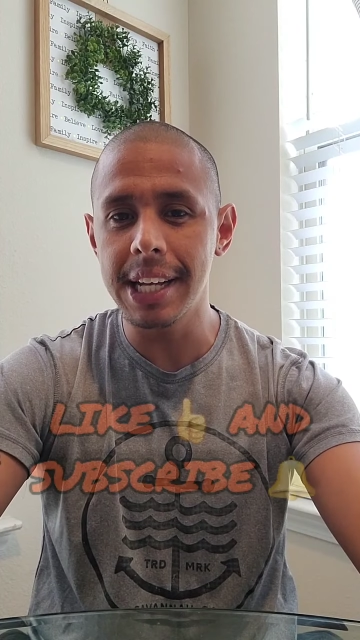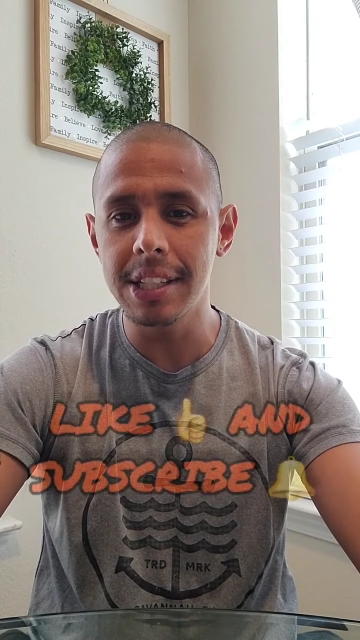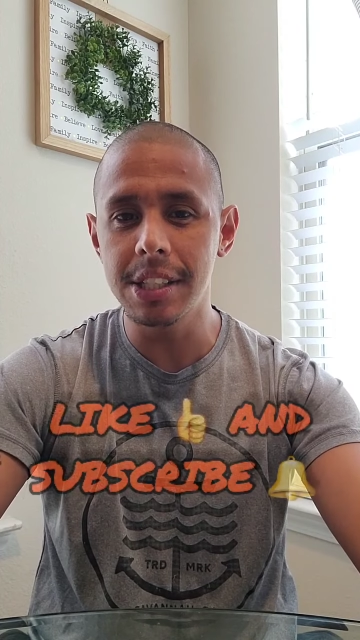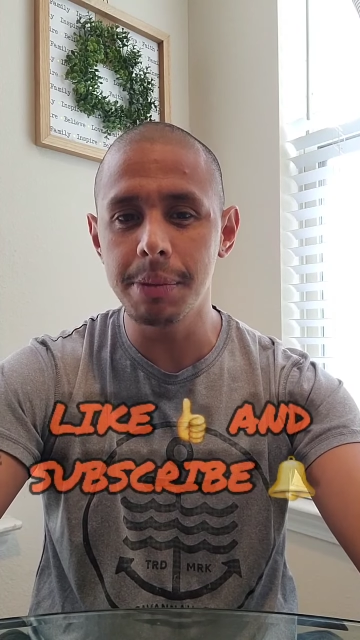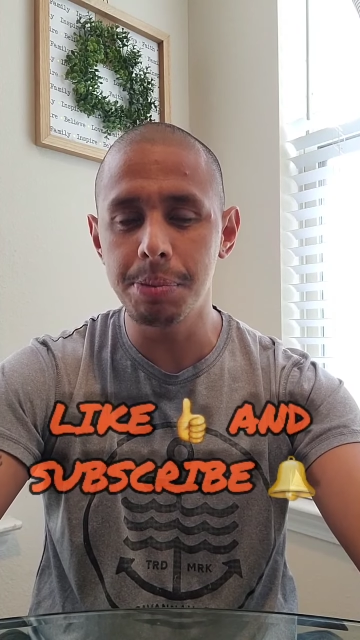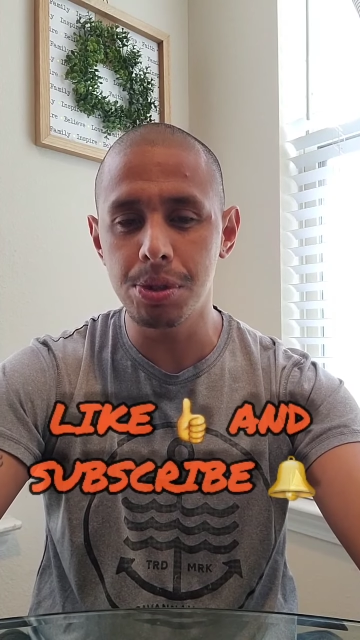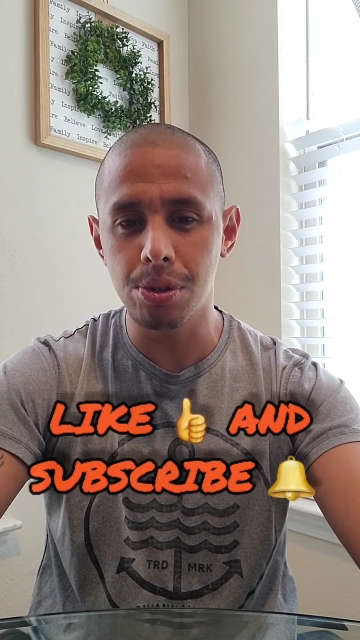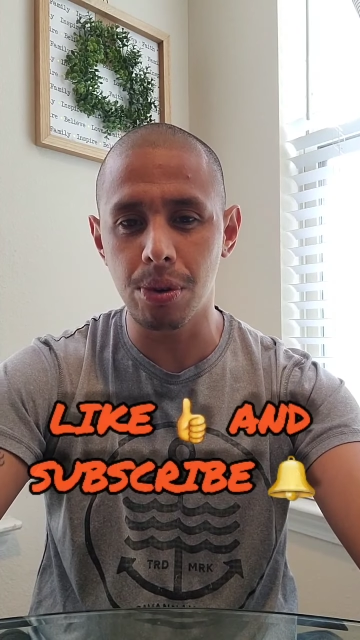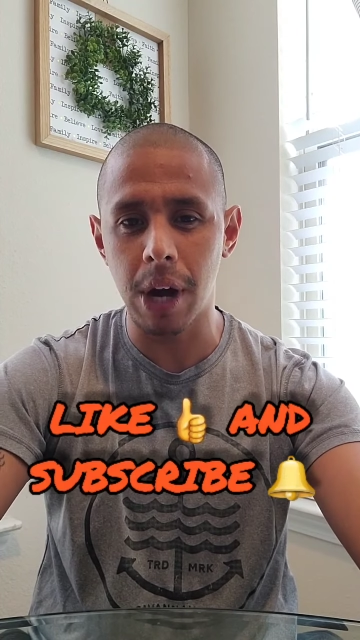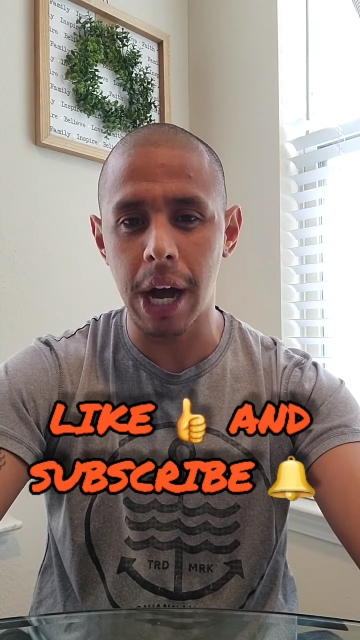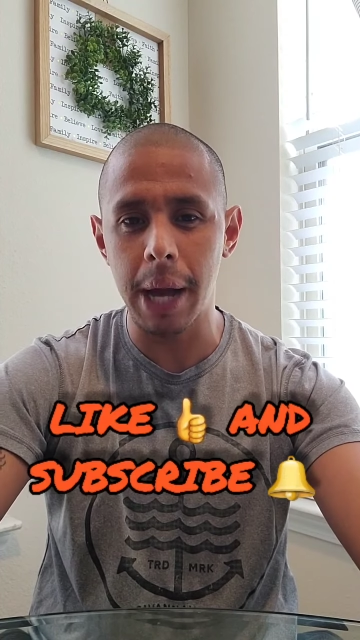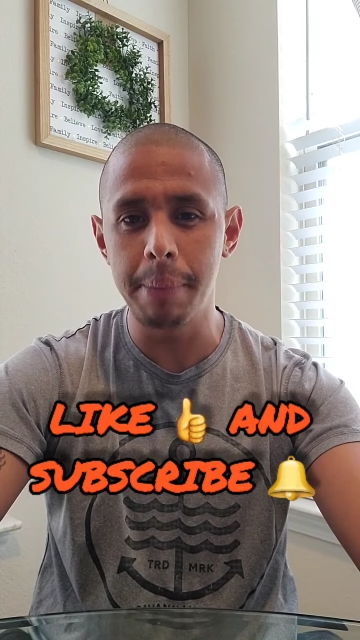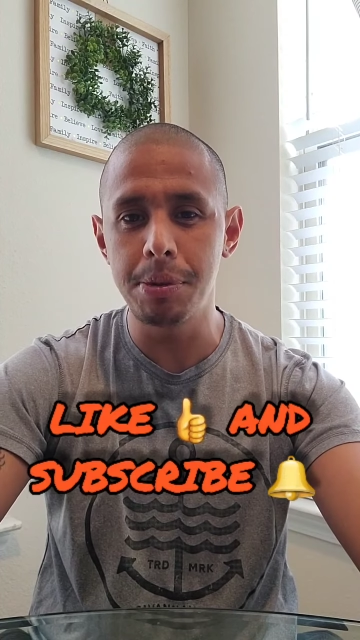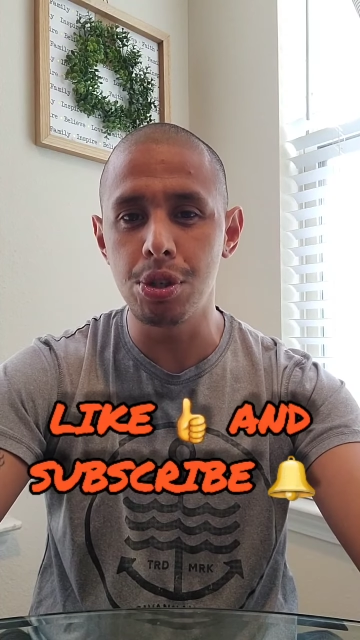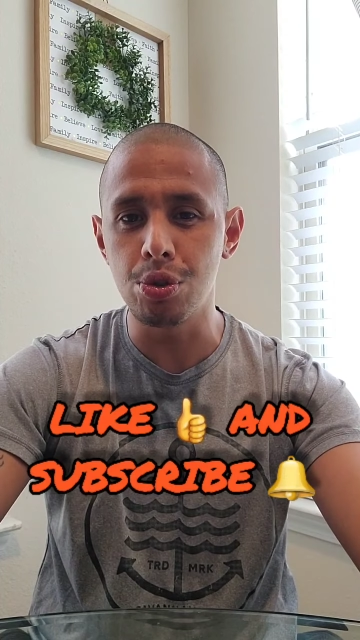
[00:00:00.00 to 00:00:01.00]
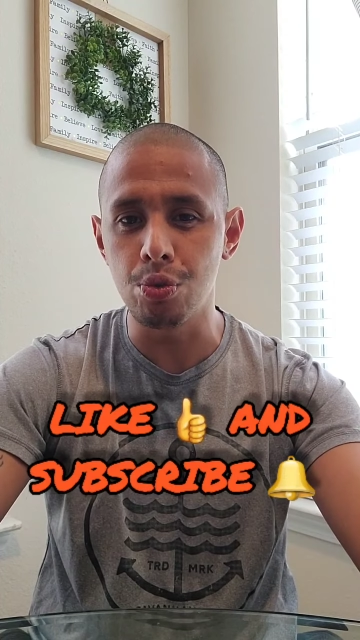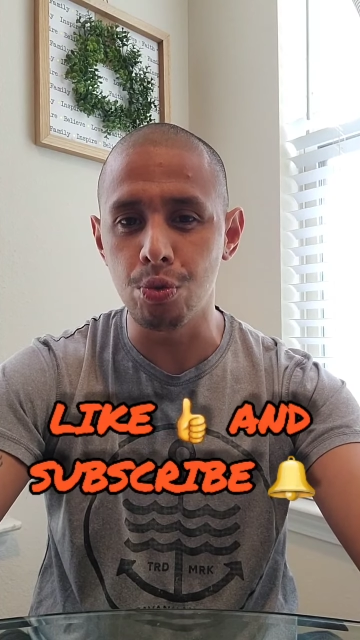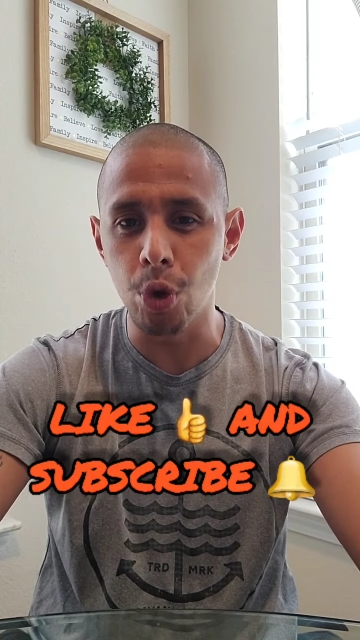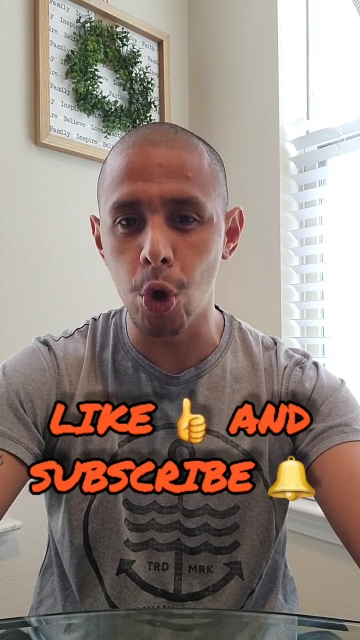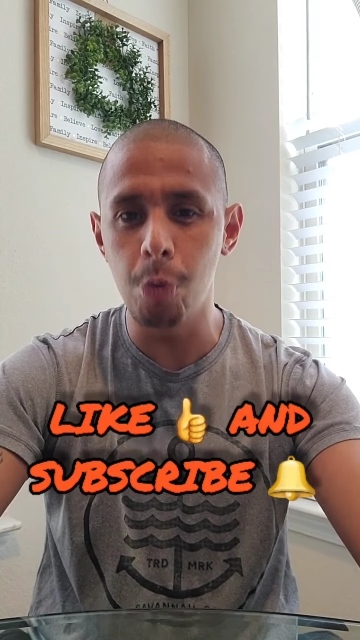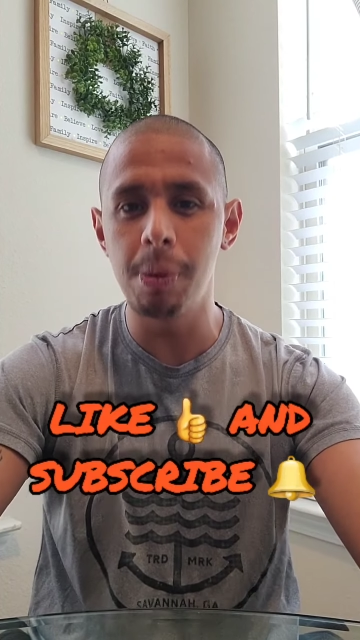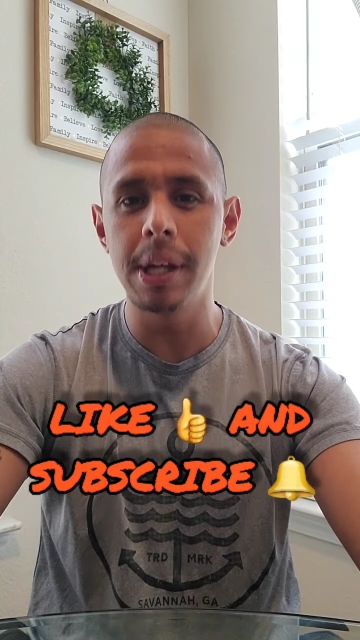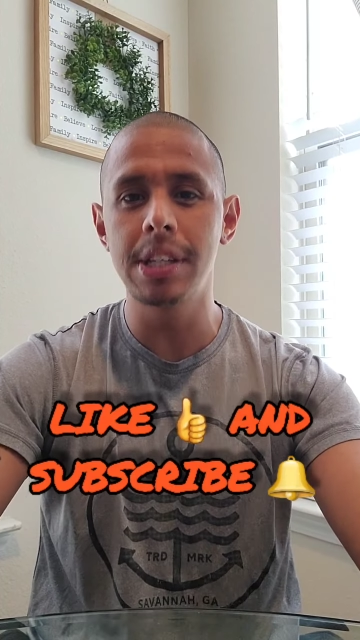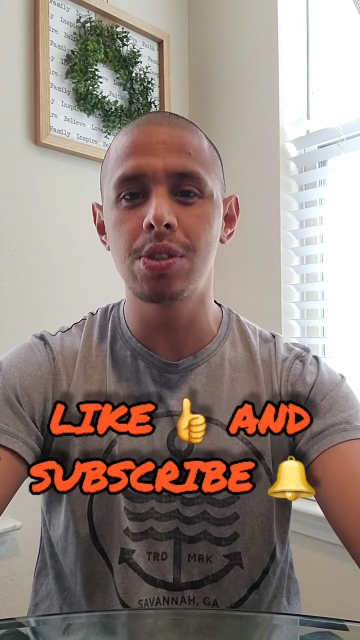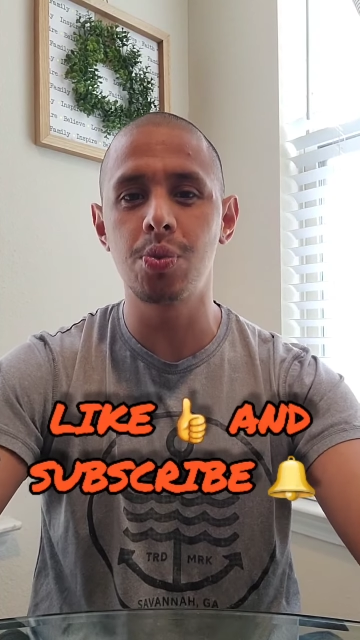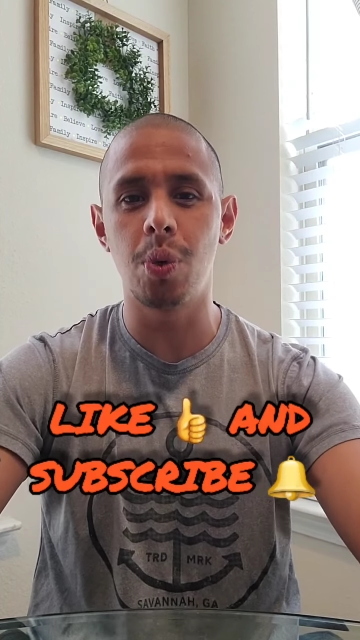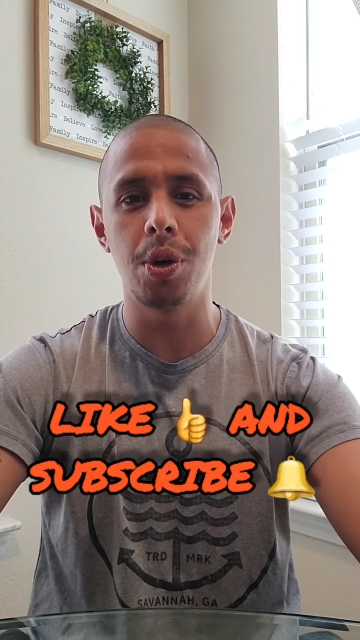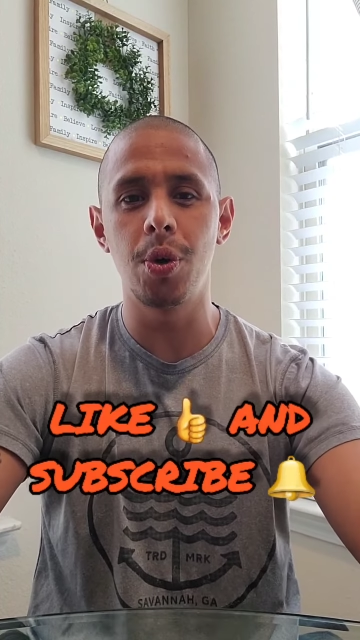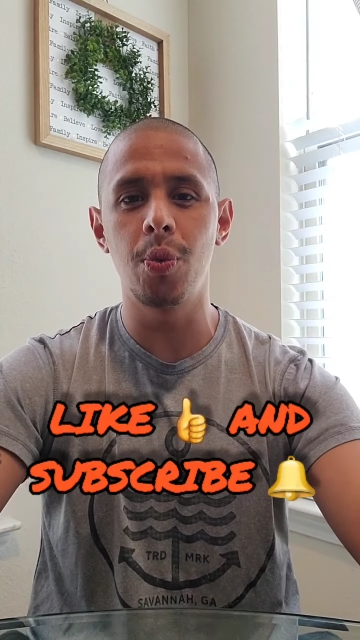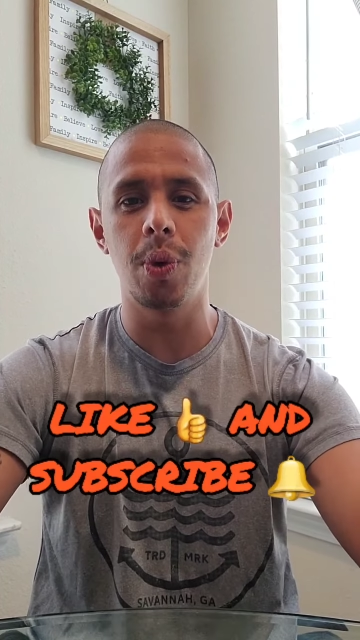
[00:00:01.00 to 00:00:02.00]
and subscribe to Roblessed
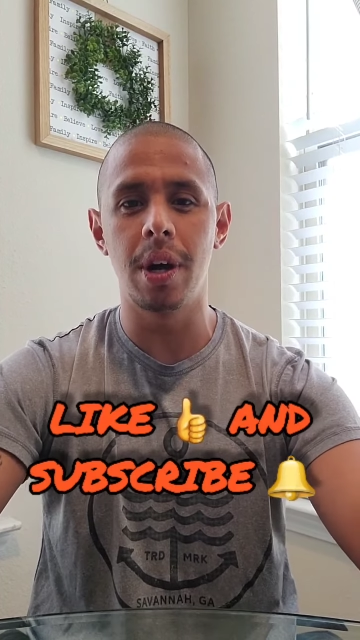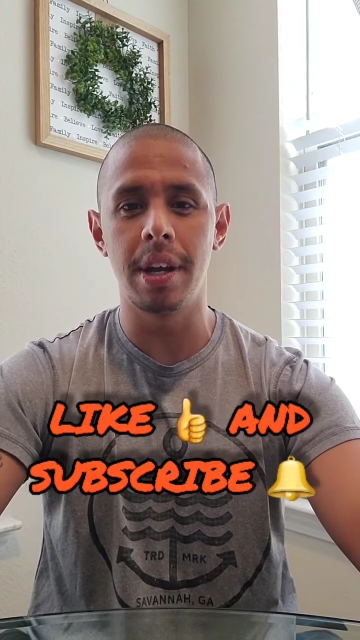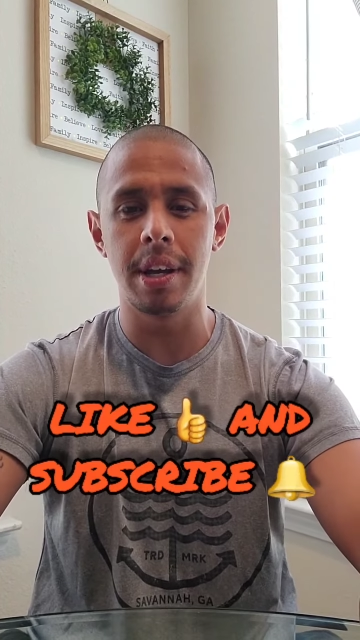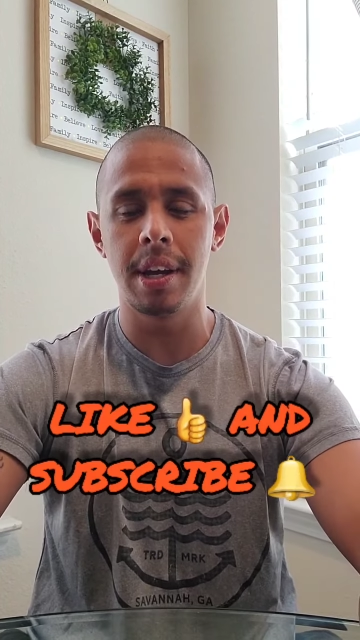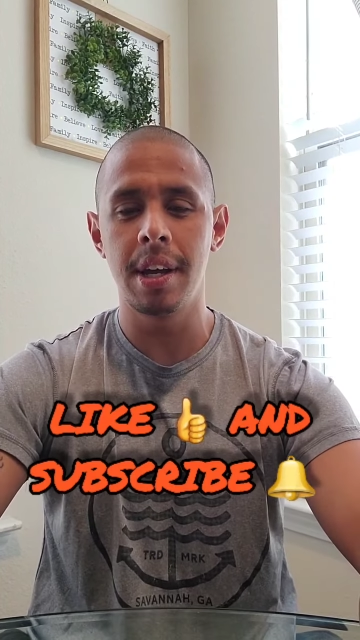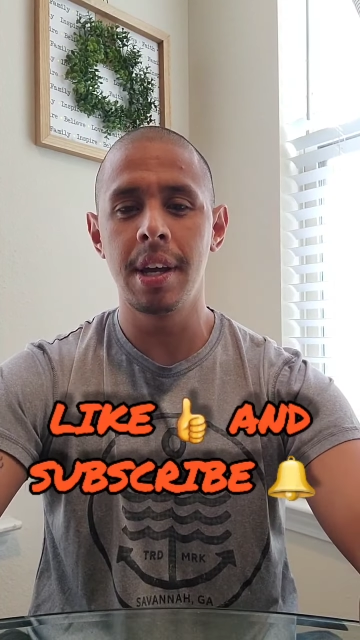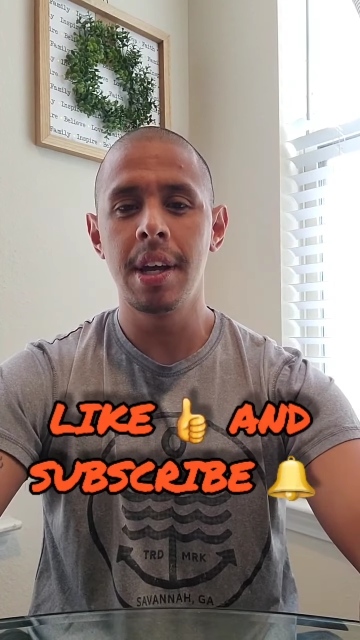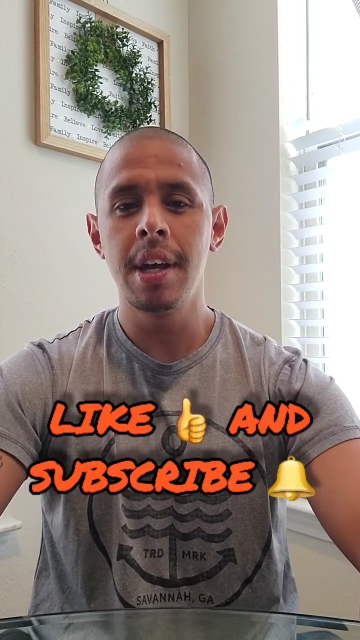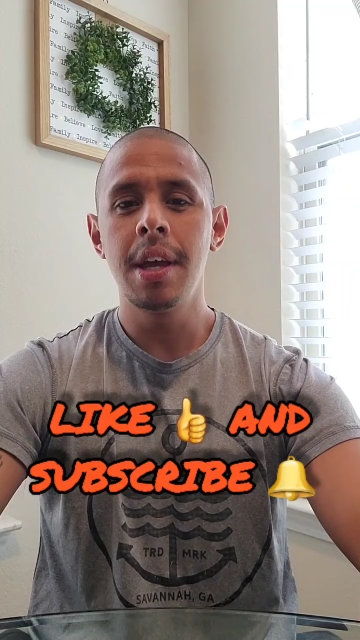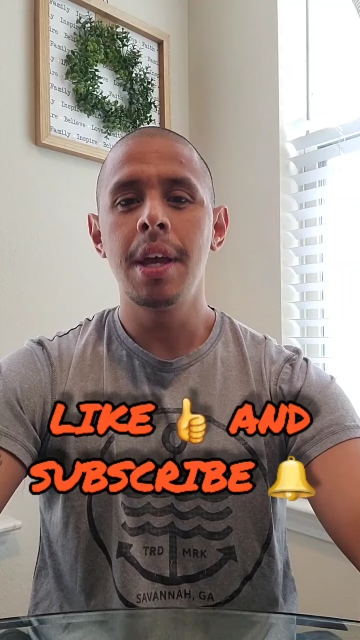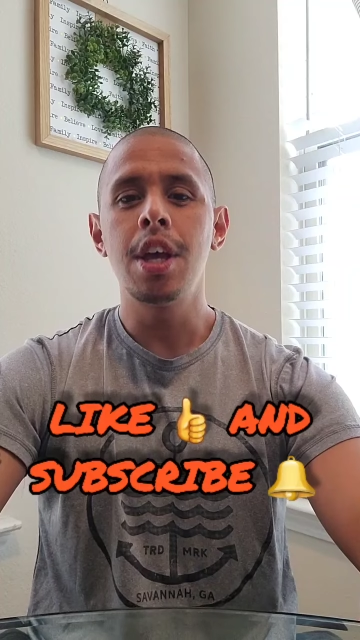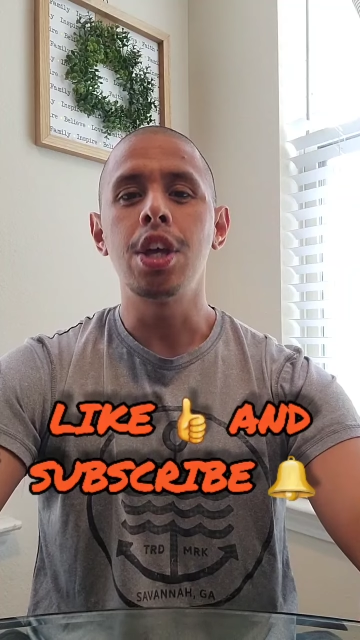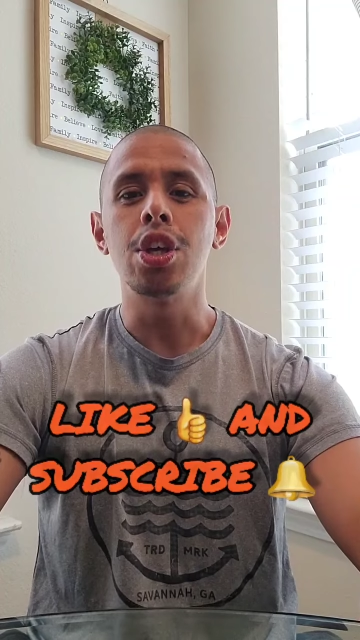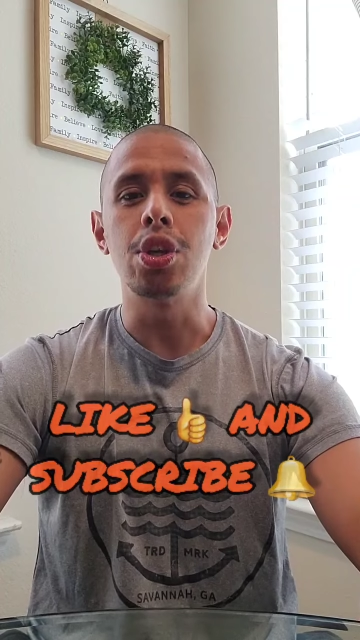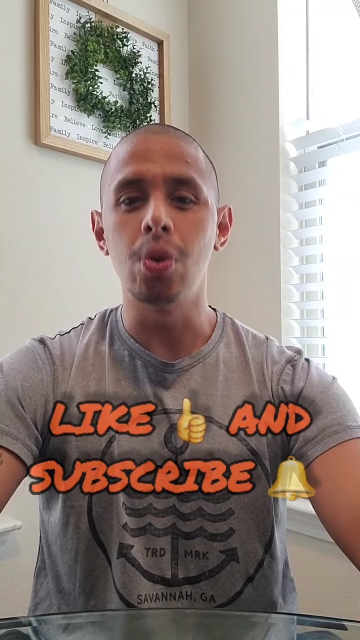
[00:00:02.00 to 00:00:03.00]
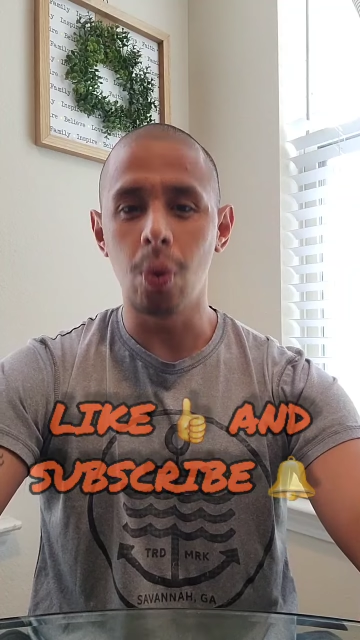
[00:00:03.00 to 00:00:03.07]
101,